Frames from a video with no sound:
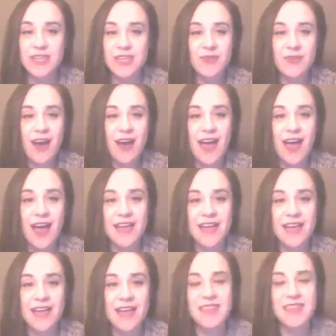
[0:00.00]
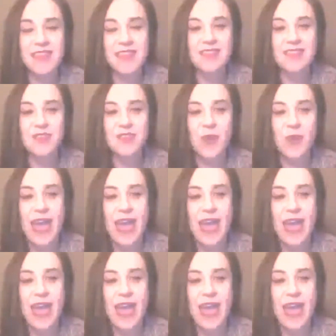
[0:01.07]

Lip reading: We do not see things the